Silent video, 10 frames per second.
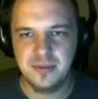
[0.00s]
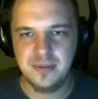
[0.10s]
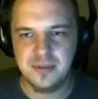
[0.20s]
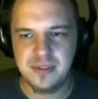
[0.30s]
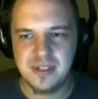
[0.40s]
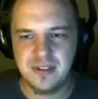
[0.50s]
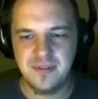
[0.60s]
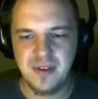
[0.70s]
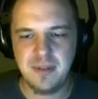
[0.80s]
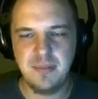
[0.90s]
I'm just gonna
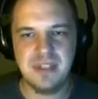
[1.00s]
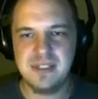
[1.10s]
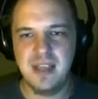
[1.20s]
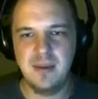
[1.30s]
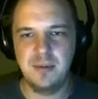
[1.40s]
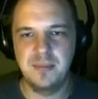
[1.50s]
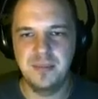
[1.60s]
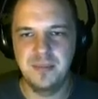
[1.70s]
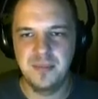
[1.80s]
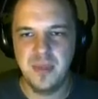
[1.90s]
fucking butt slam him.
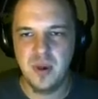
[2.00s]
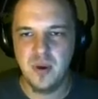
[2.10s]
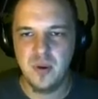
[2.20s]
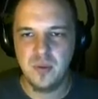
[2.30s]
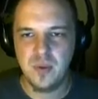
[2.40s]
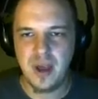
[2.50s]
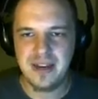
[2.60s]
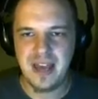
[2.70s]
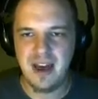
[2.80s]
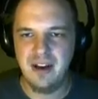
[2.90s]

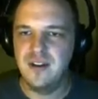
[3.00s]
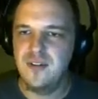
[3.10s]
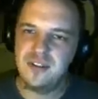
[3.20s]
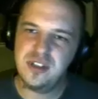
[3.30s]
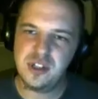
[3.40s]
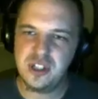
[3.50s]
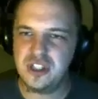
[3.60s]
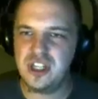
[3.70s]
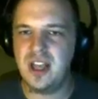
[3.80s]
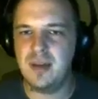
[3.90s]
Right now. Finish this
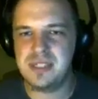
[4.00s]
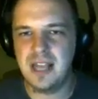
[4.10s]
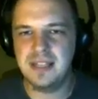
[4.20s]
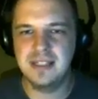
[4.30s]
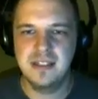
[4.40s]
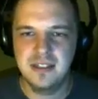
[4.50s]
shit up, son.